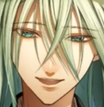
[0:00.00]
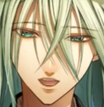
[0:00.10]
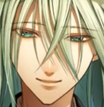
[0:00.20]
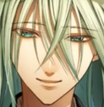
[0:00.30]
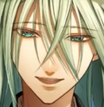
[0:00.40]

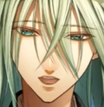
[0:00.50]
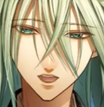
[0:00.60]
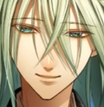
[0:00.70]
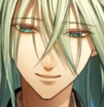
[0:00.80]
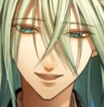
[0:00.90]
Considering
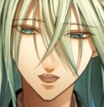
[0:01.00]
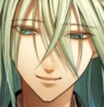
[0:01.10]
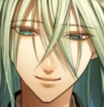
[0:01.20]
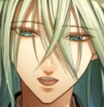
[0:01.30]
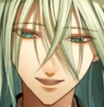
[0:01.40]
your
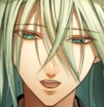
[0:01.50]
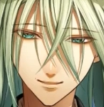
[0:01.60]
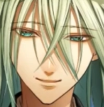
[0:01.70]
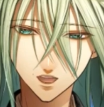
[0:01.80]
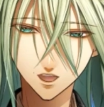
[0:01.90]
safety, I
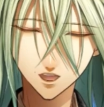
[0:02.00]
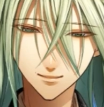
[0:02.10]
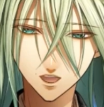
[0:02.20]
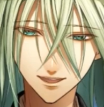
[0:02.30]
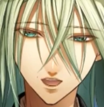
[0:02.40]
decided
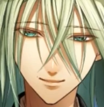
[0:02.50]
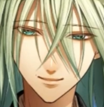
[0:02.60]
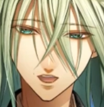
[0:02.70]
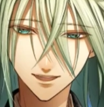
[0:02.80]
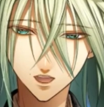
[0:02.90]
that I'd be the
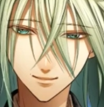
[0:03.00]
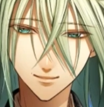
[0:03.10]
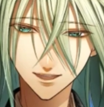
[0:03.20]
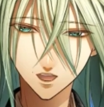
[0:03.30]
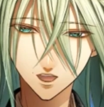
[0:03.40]
best
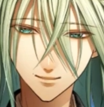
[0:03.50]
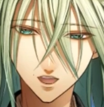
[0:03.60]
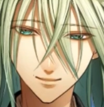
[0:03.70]
candidate.